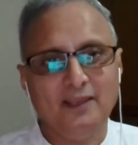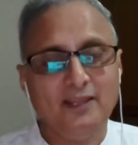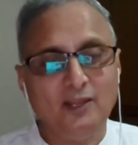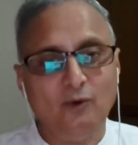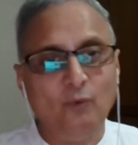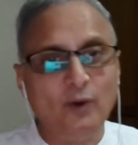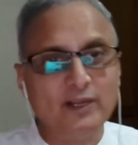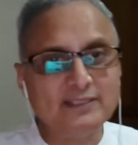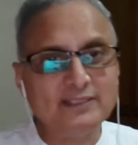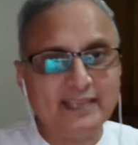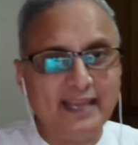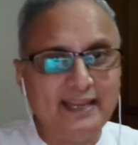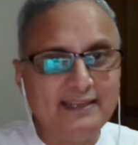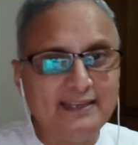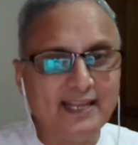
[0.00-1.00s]
Now, what is
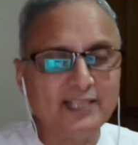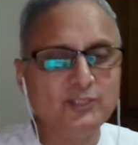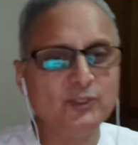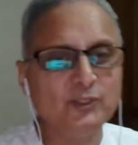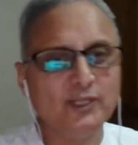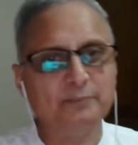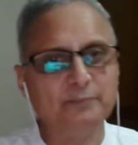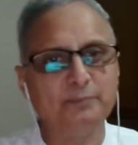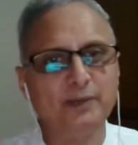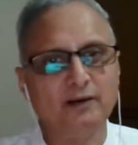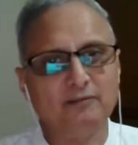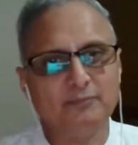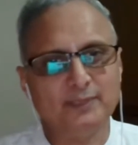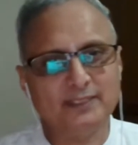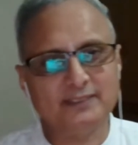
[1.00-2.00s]
intellectual
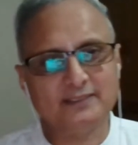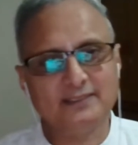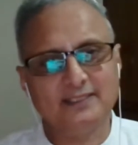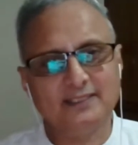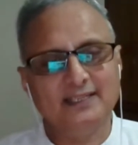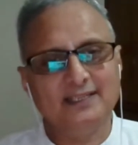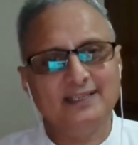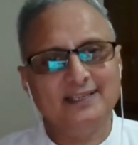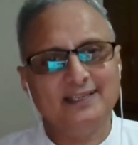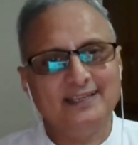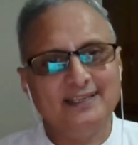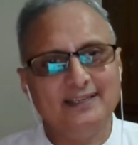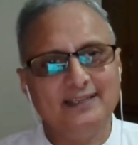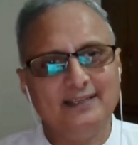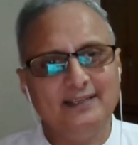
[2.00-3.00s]
empowerment?
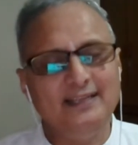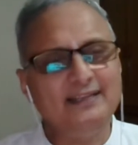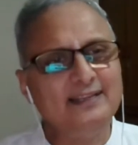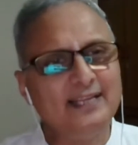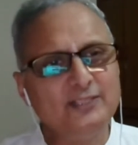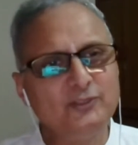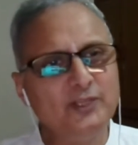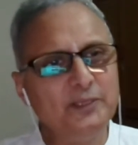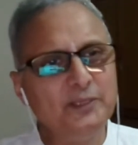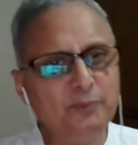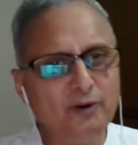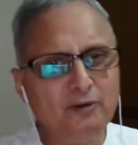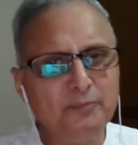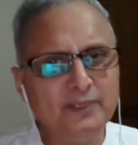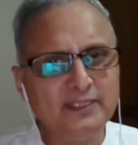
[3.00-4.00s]
Intellectual
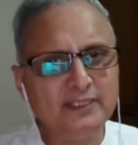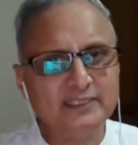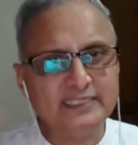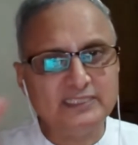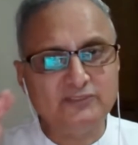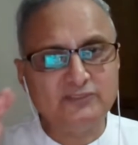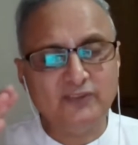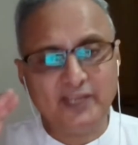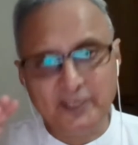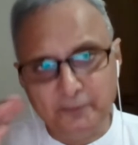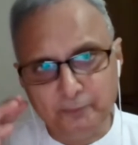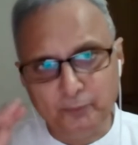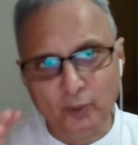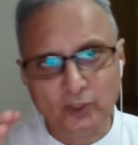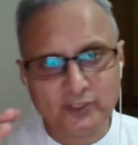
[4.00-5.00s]
empowerment is very
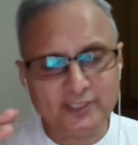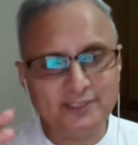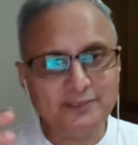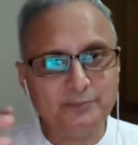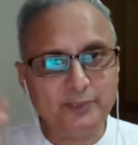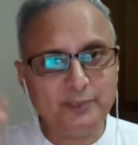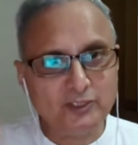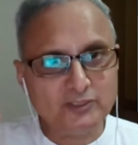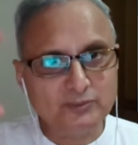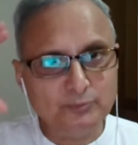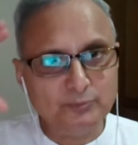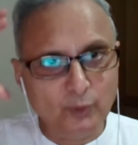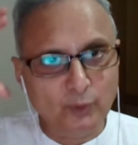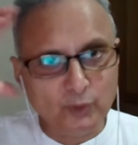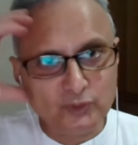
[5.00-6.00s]
important because
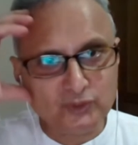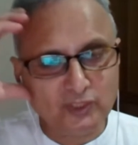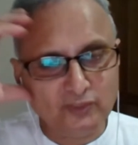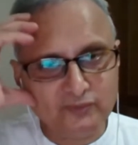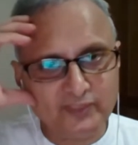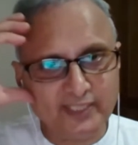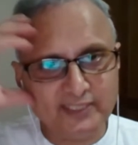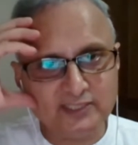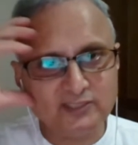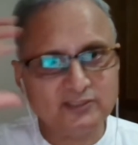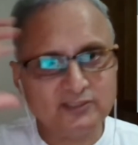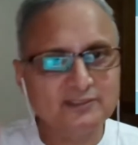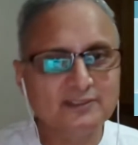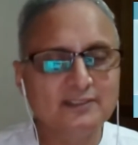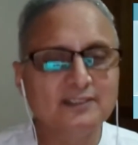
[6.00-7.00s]
most of
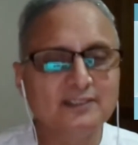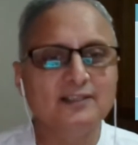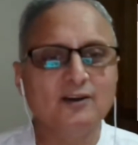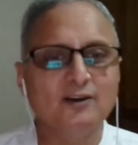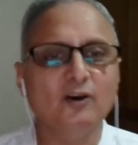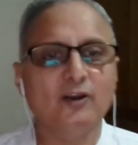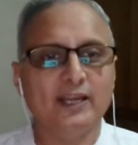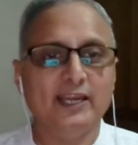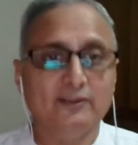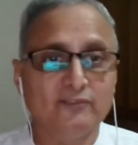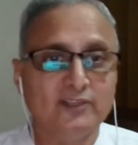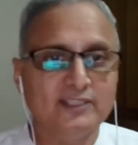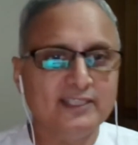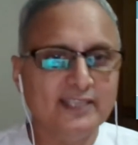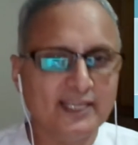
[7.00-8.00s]
things, or
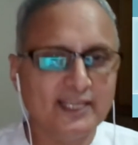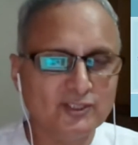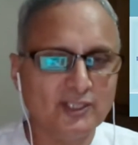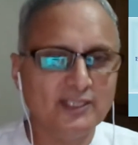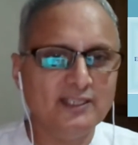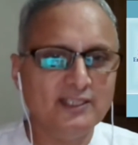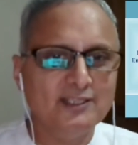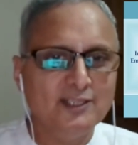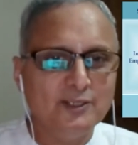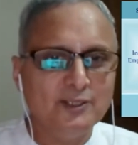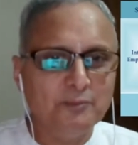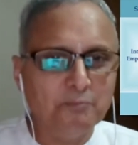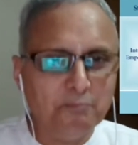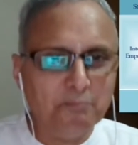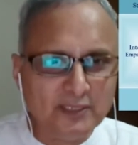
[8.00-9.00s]
everything actually,
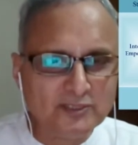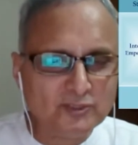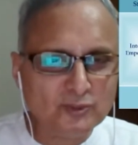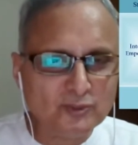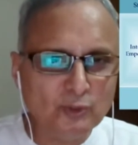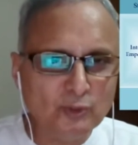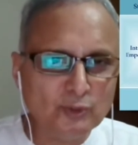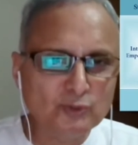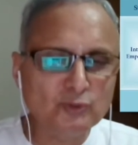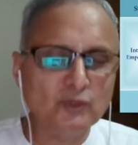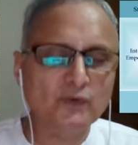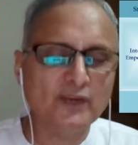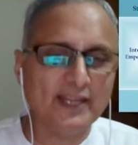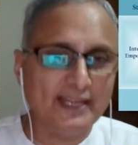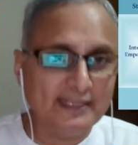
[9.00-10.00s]
must go through
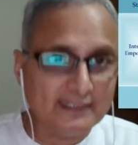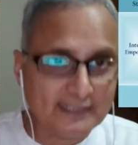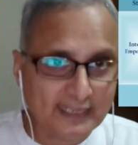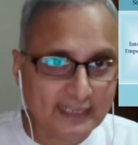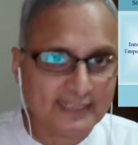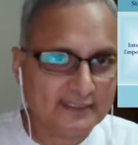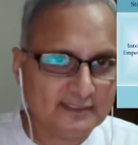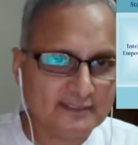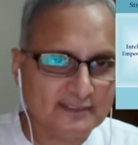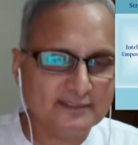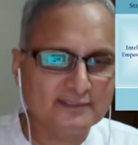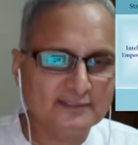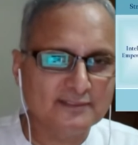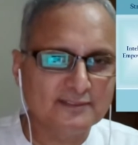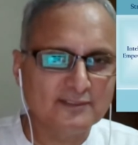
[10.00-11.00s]
our intellect,
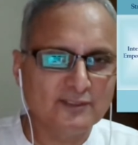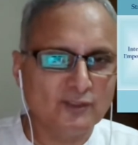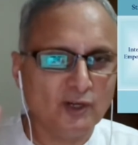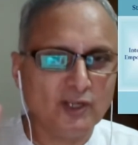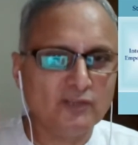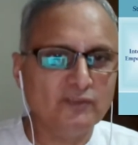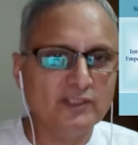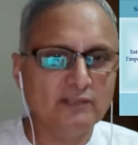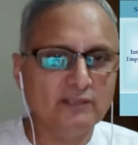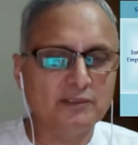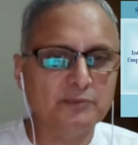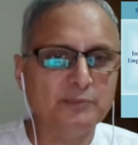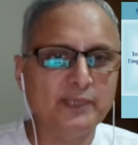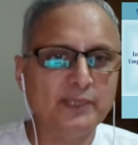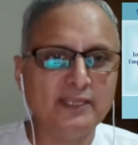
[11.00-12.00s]
not with
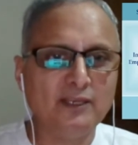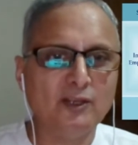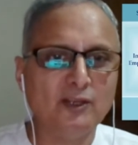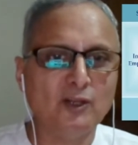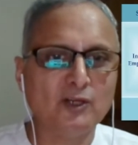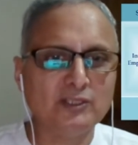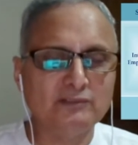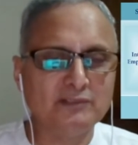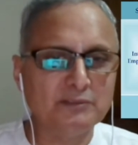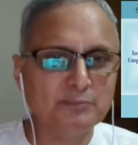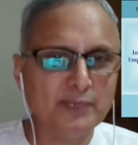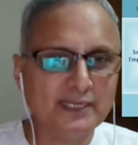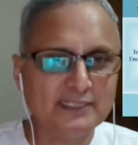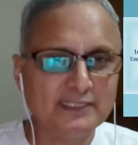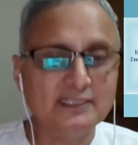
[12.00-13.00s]
our brain, not our
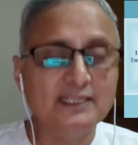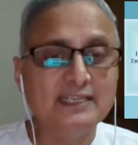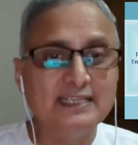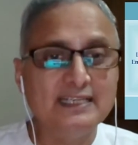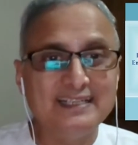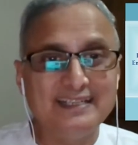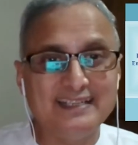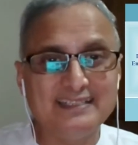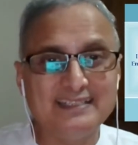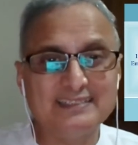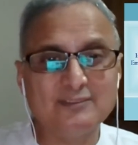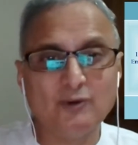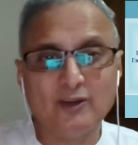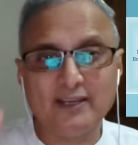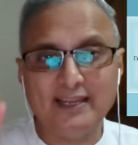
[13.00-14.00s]
mind. It is
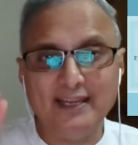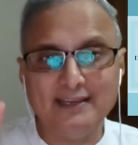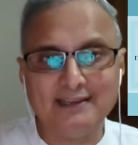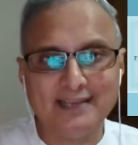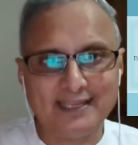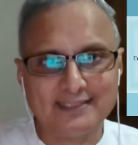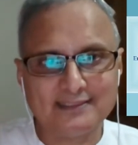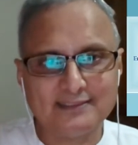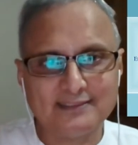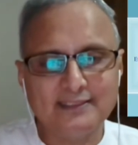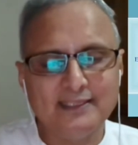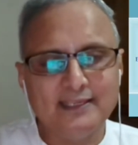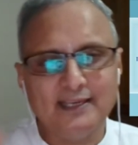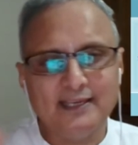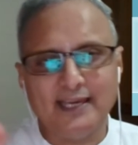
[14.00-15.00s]
called intellect.
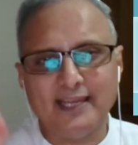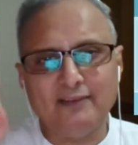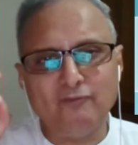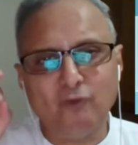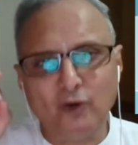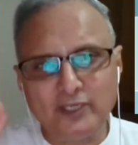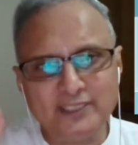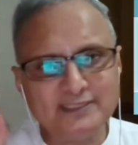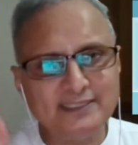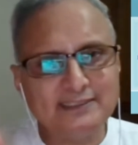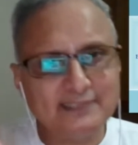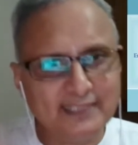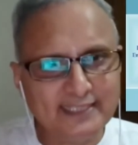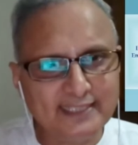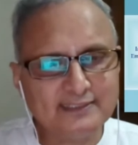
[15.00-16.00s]
And what is
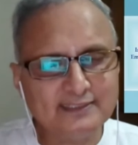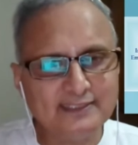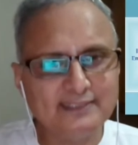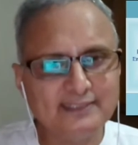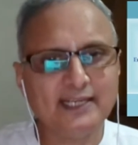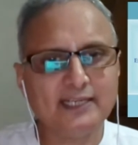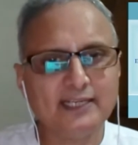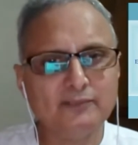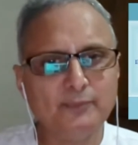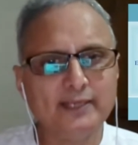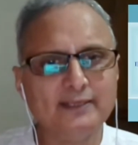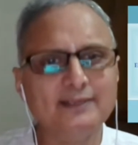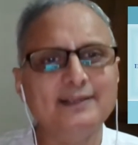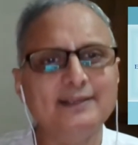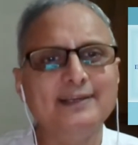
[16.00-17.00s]
intellect in that
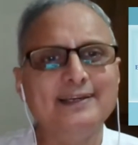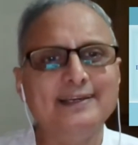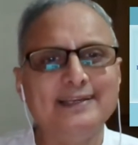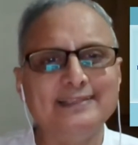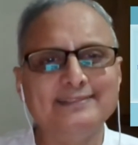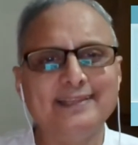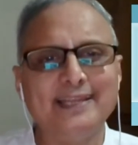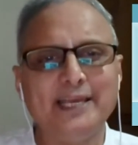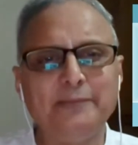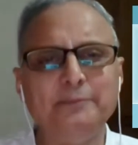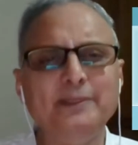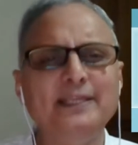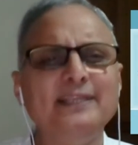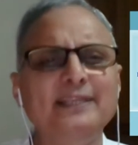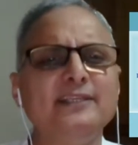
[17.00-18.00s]
manner? Is an
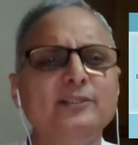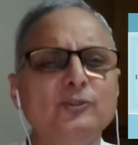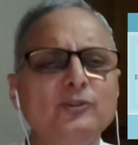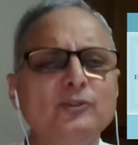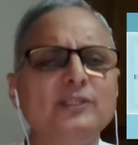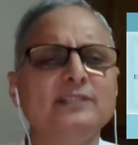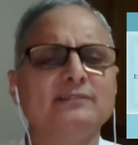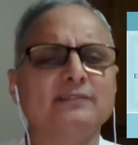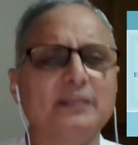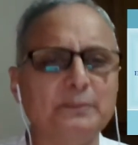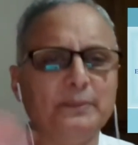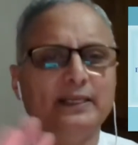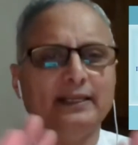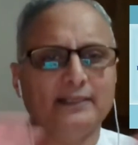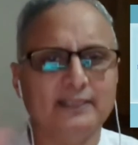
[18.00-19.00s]
ability to
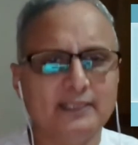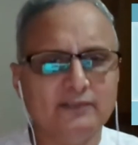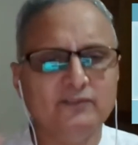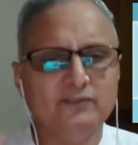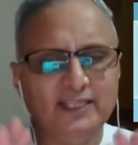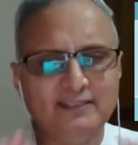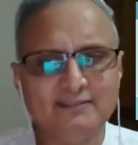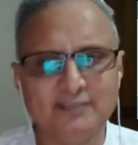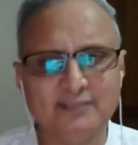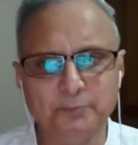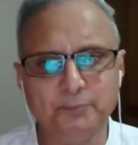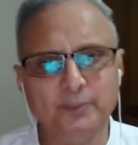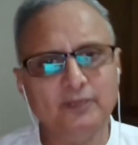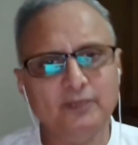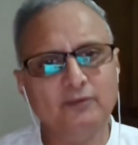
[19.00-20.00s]
discriminate in a very
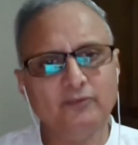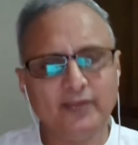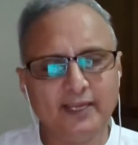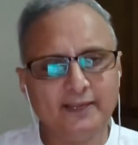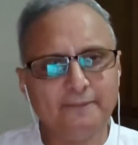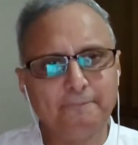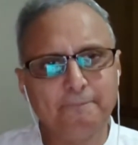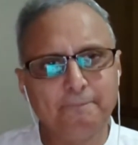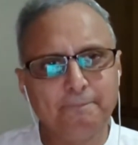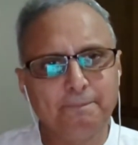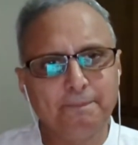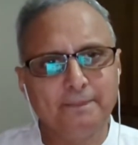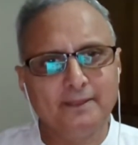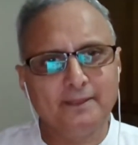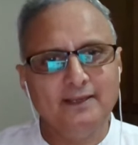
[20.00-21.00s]
simple way.
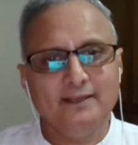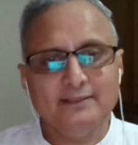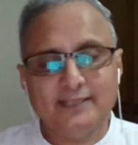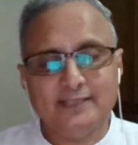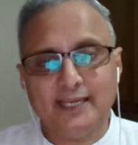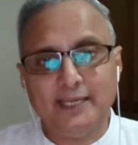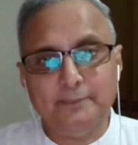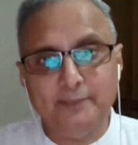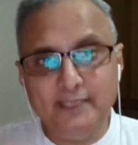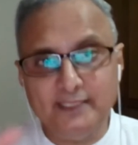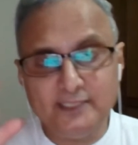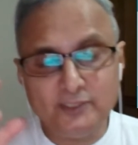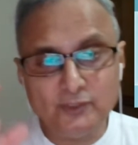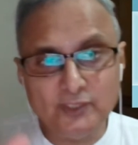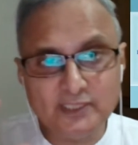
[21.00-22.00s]
The
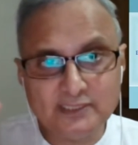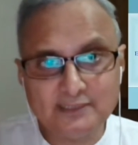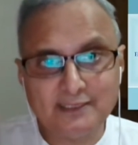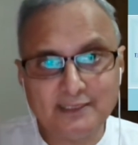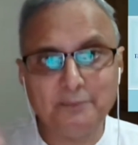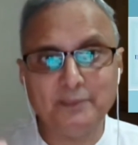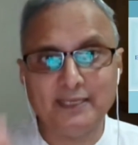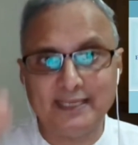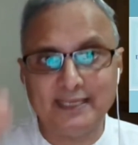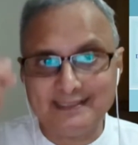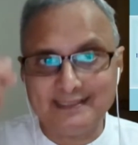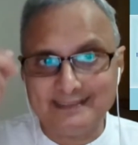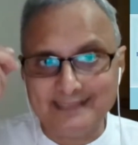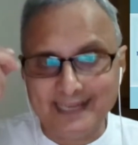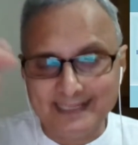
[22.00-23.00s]
ability to
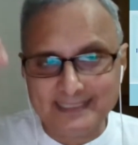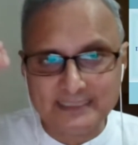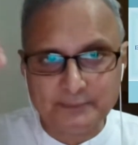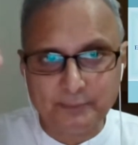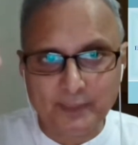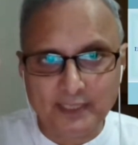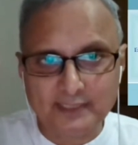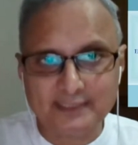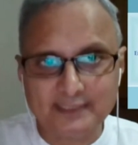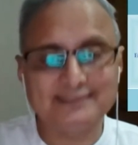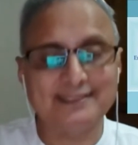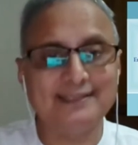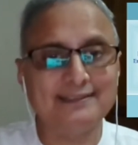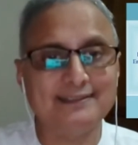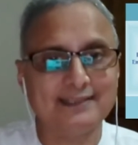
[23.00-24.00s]
discriminate, that is part is
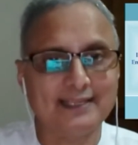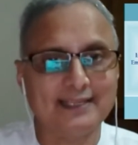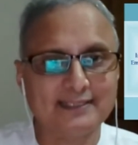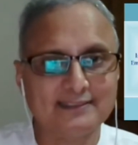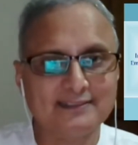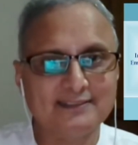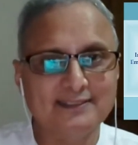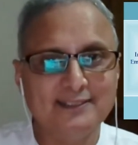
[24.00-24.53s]
intellect.